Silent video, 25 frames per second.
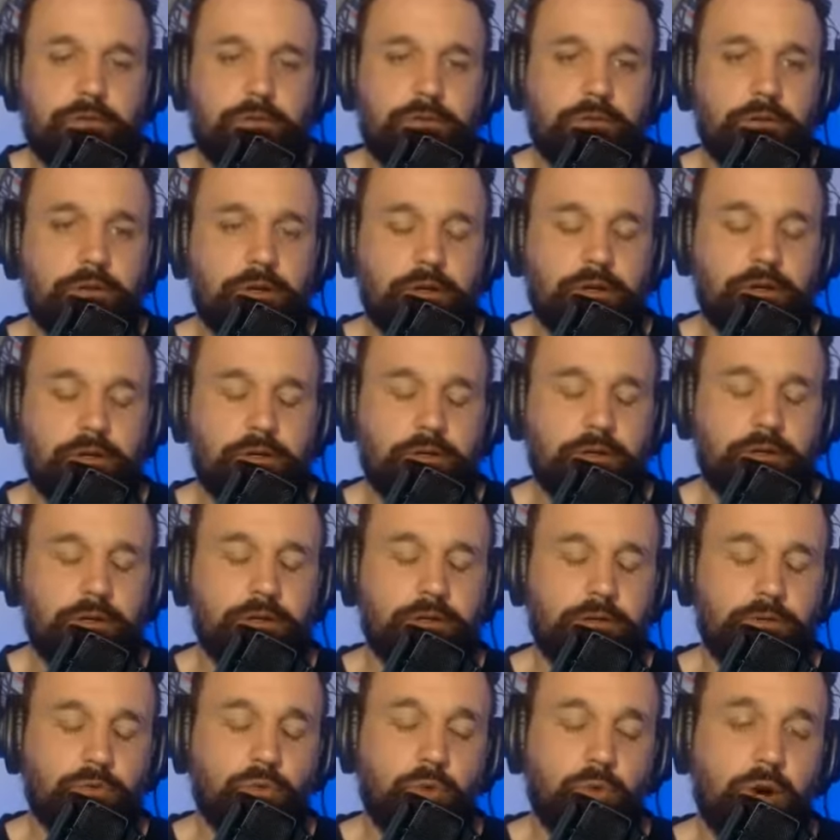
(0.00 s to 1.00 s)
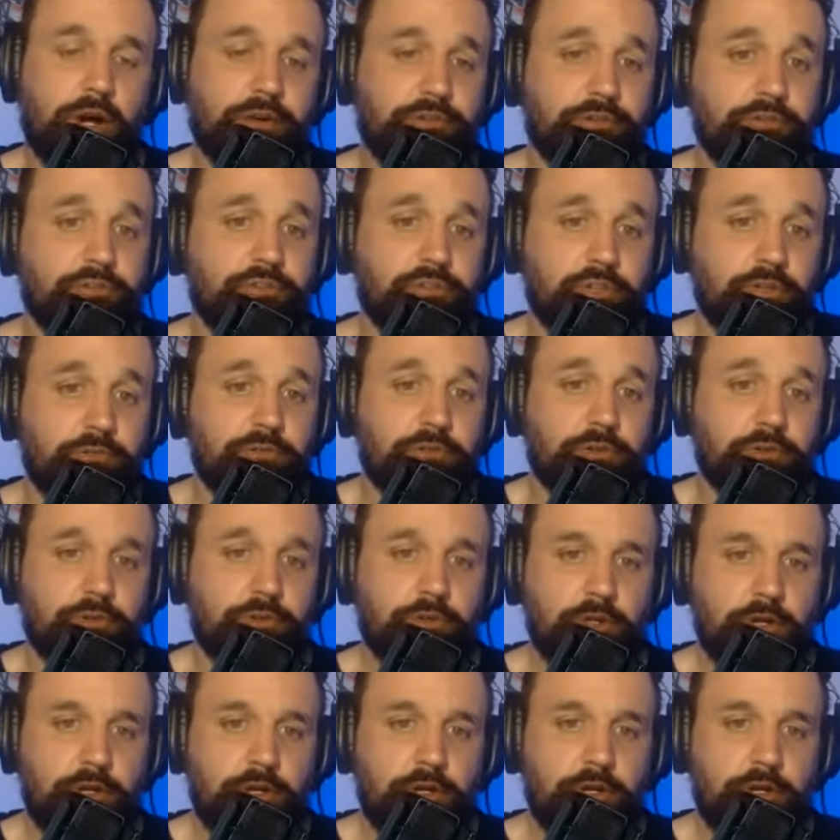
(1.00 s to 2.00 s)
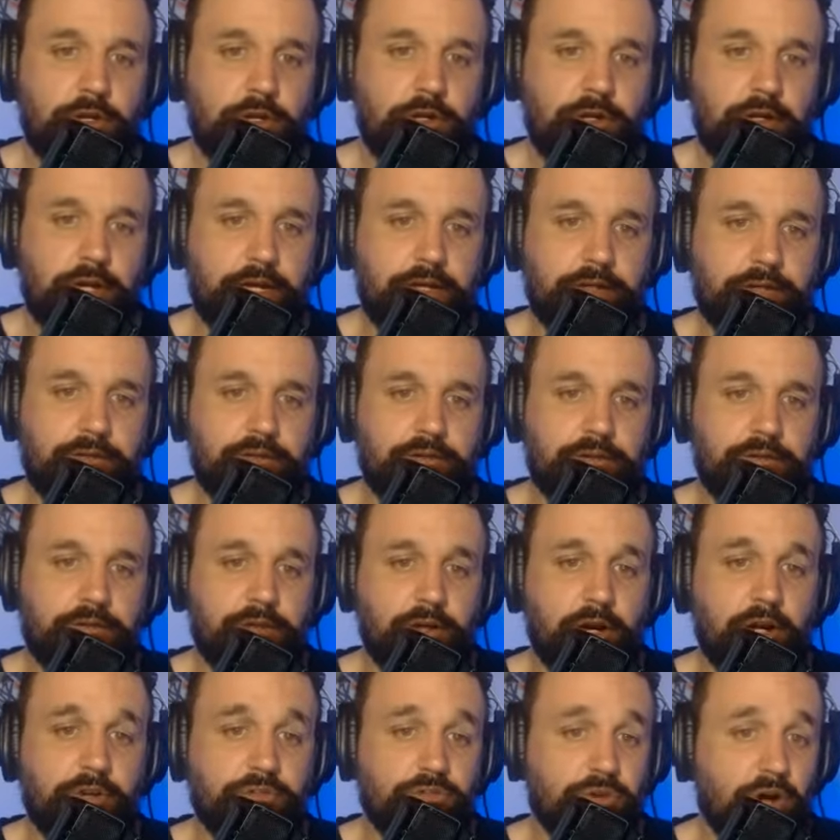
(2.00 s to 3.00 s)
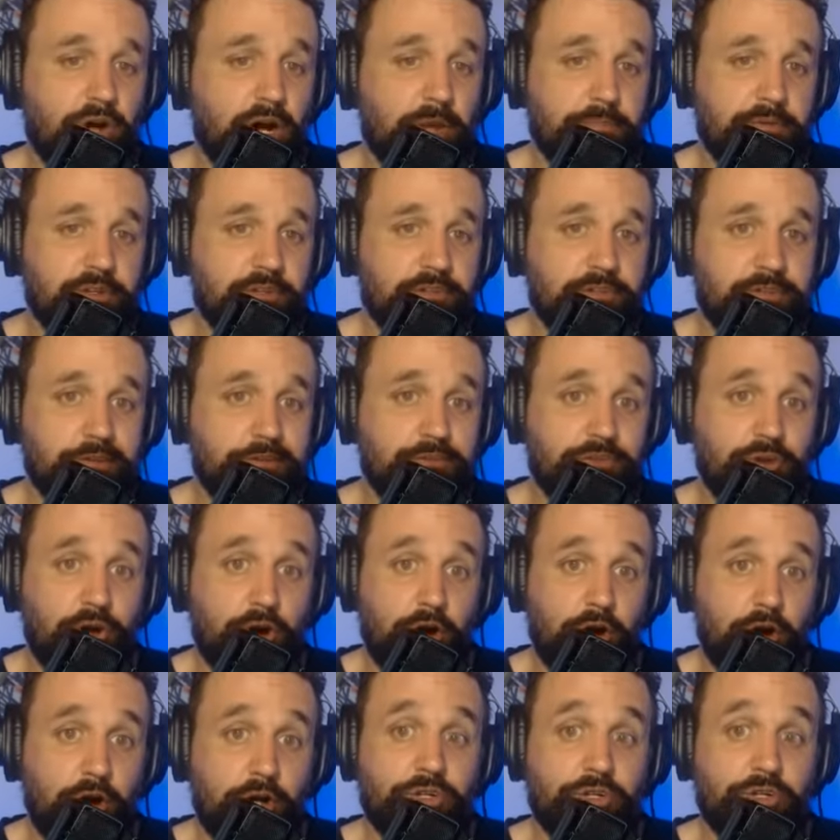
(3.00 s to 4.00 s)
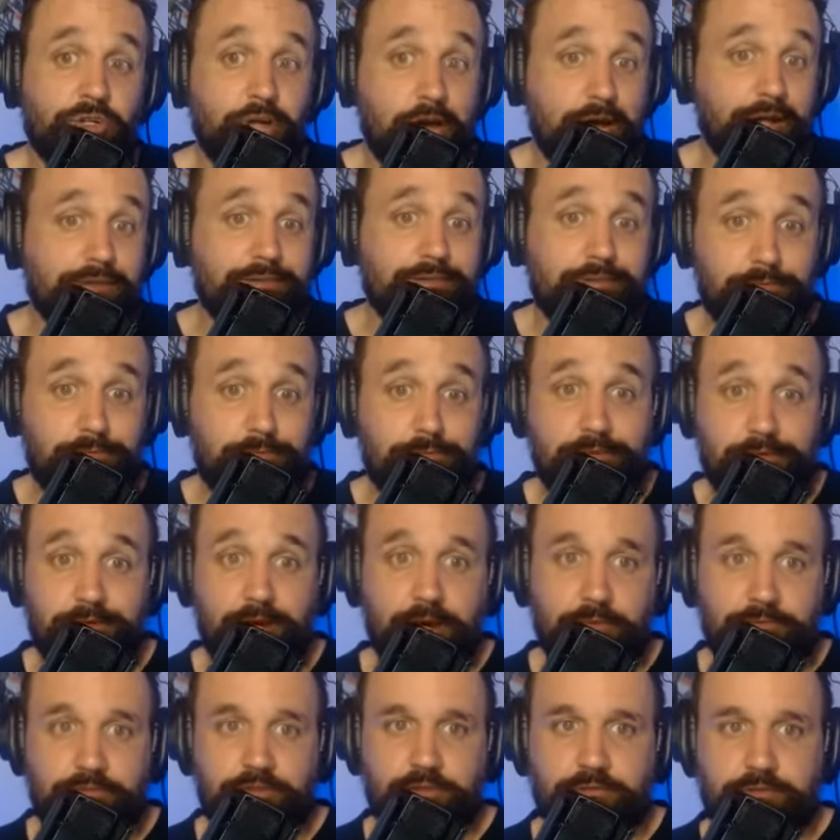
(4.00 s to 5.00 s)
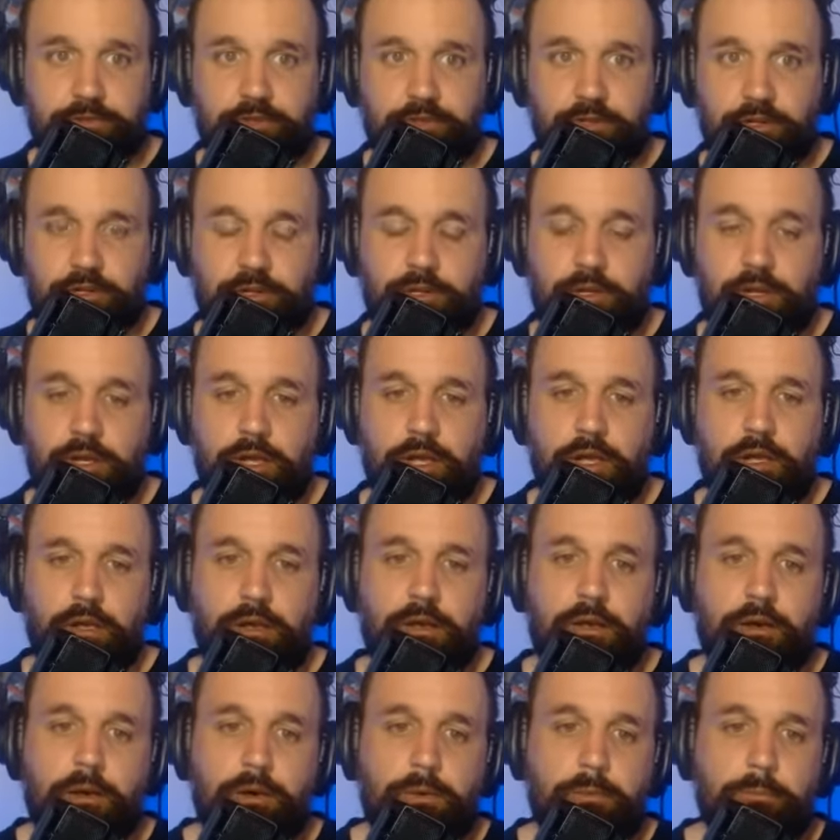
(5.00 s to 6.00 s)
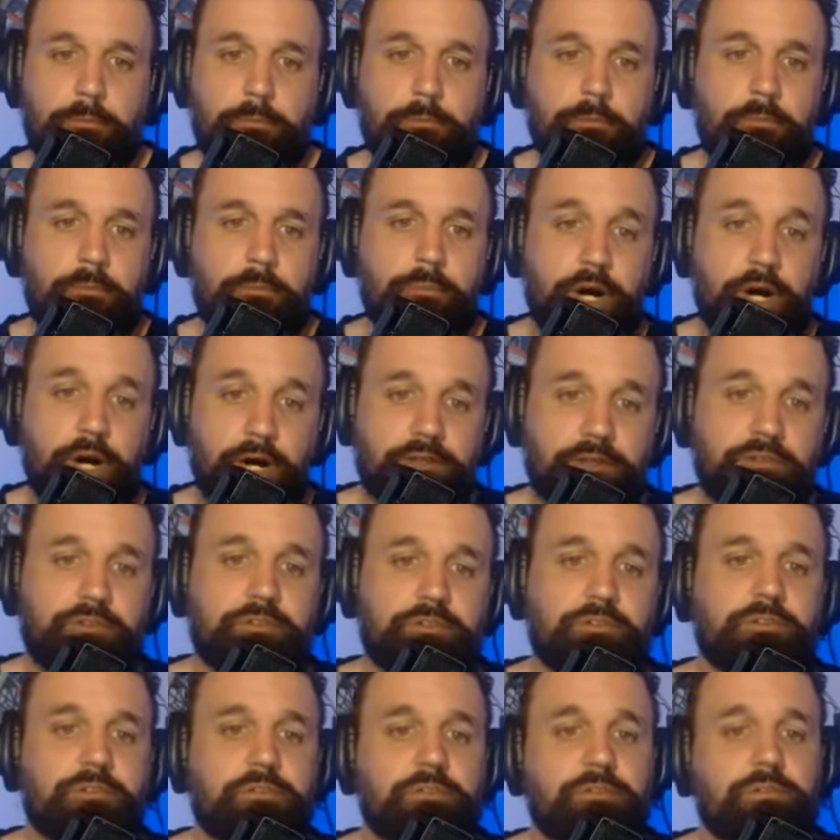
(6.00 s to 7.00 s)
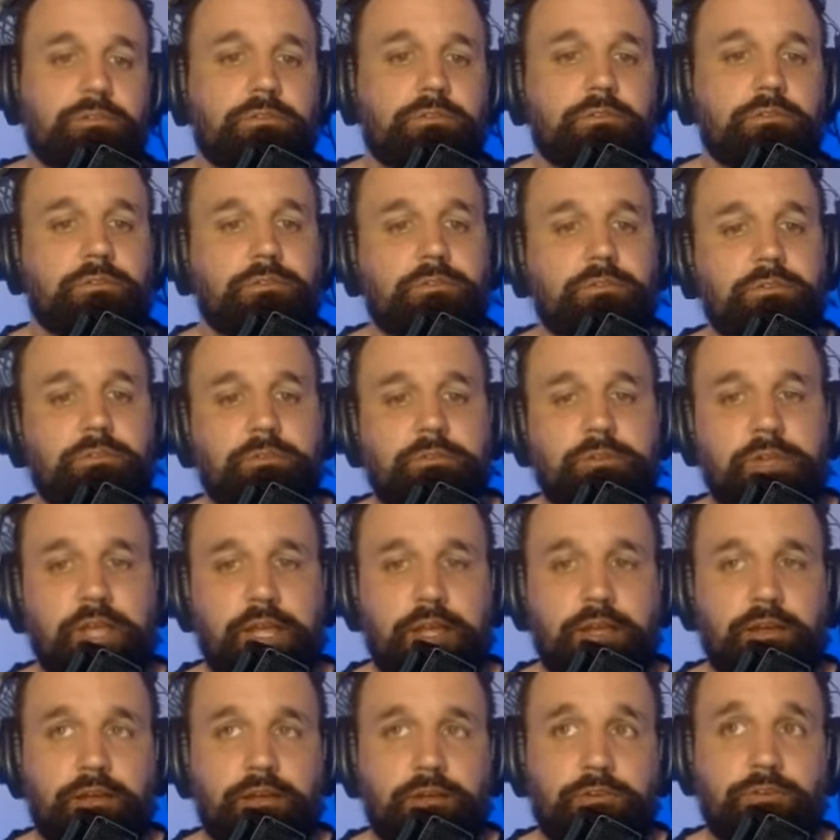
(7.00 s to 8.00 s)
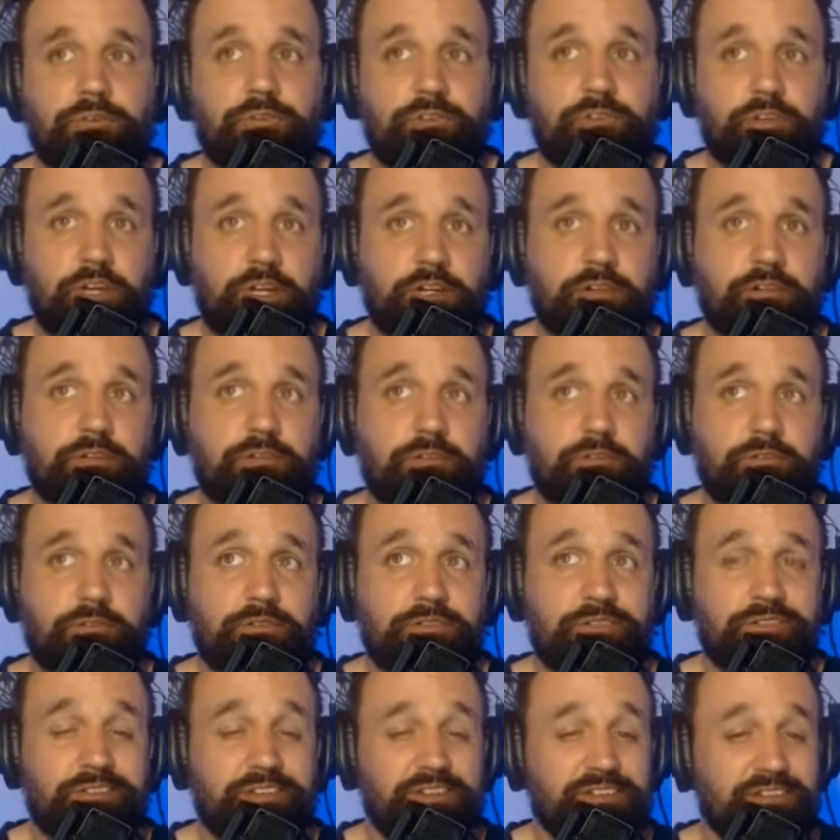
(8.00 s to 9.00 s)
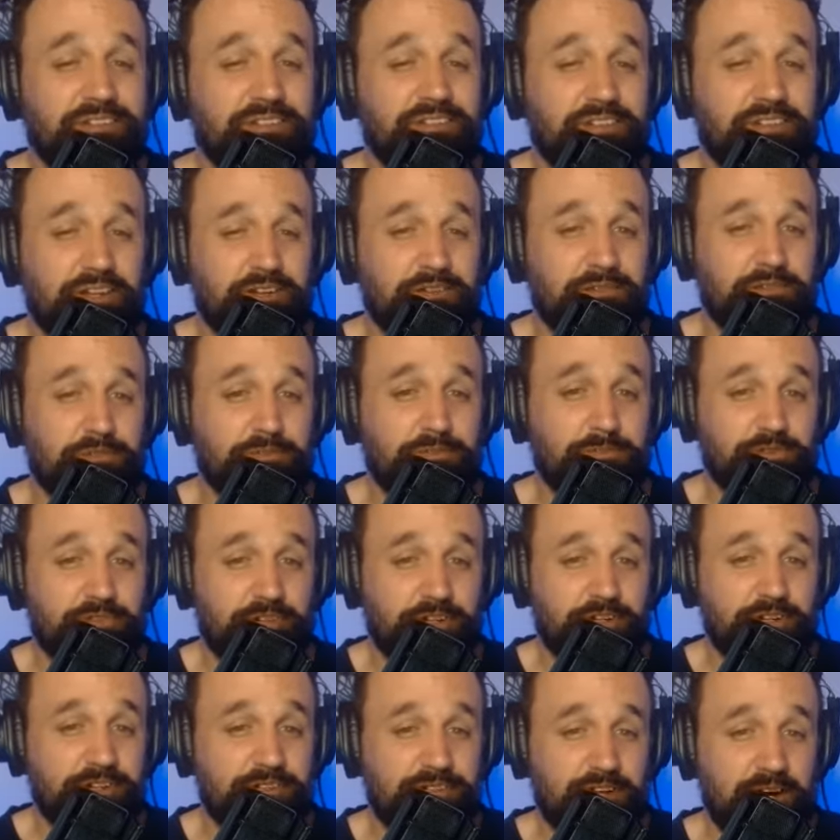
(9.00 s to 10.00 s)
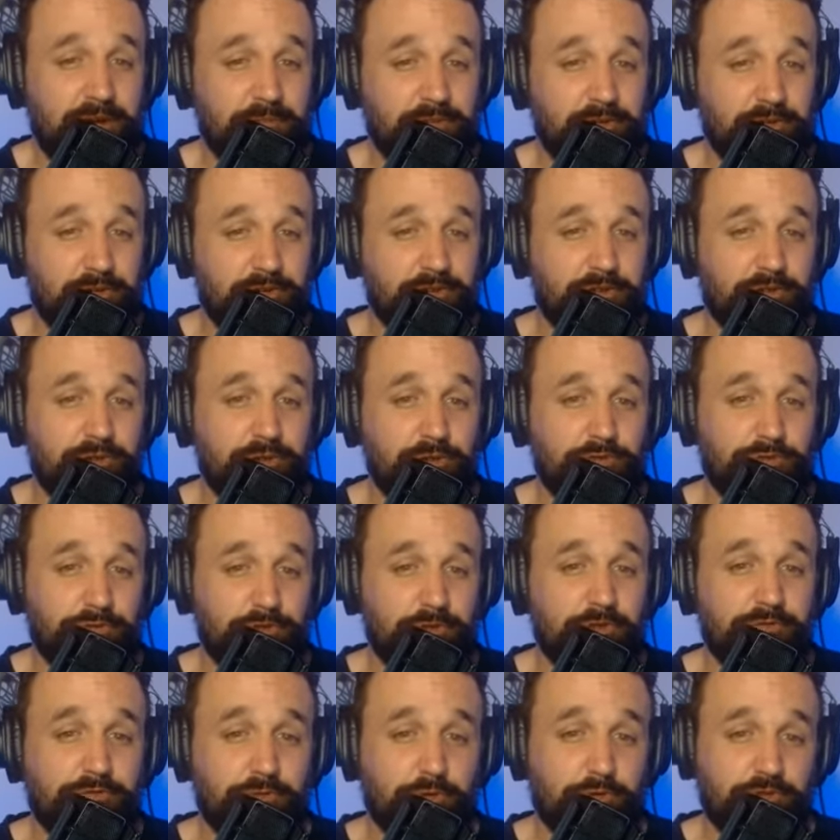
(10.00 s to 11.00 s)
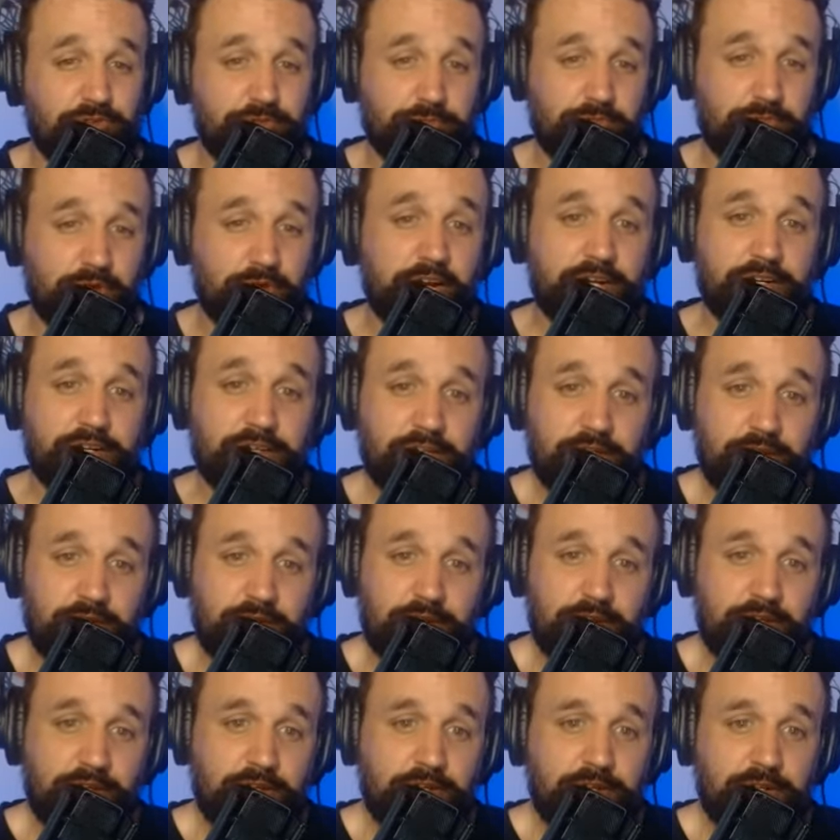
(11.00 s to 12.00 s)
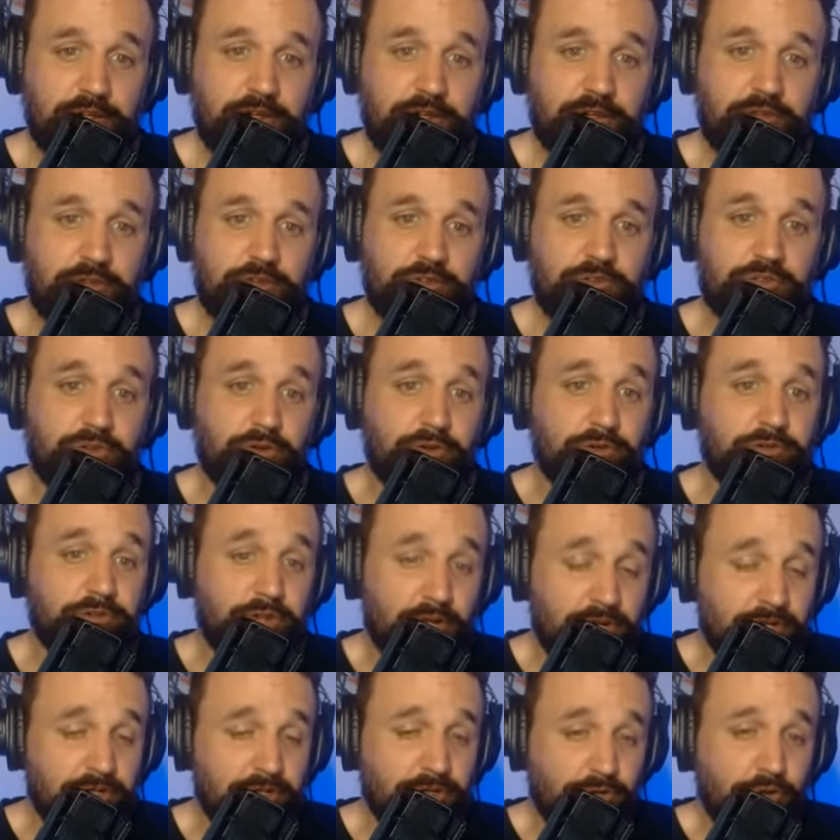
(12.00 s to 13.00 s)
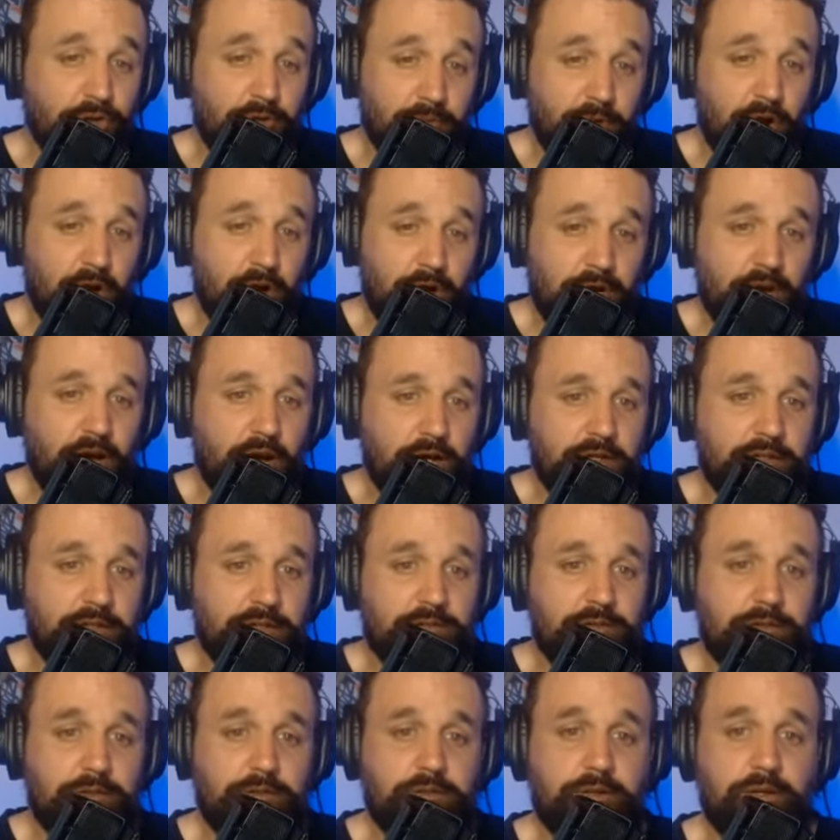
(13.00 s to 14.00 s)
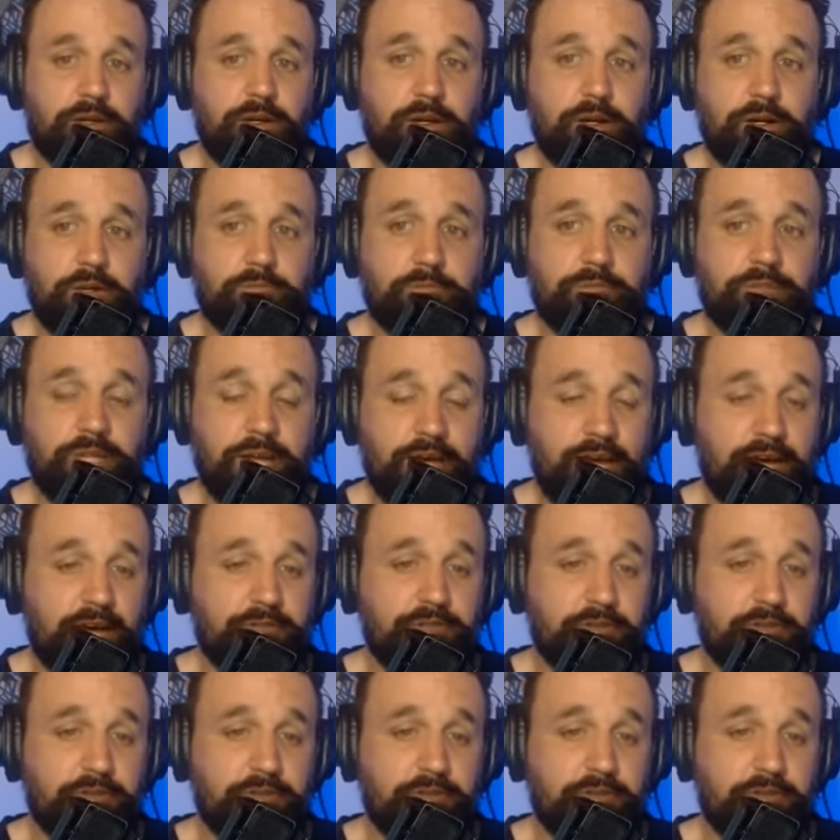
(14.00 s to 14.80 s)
wide receiver like DeAndre Hopkins, it's hard not to be top 15. But you said 66% of the time they're going to go 3 or 4 spread. So they're going to throw the ball a lot. They have a